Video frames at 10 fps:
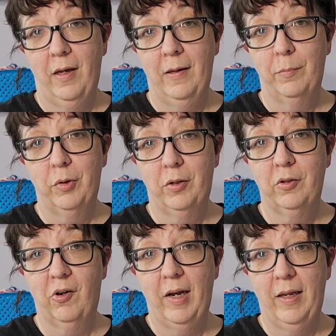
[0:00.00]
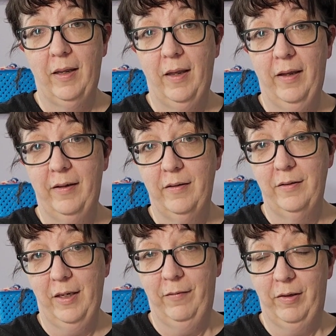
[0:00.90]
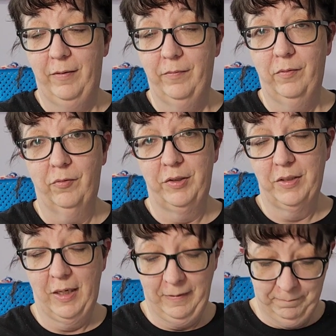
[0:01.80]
pearl gray and navy dye.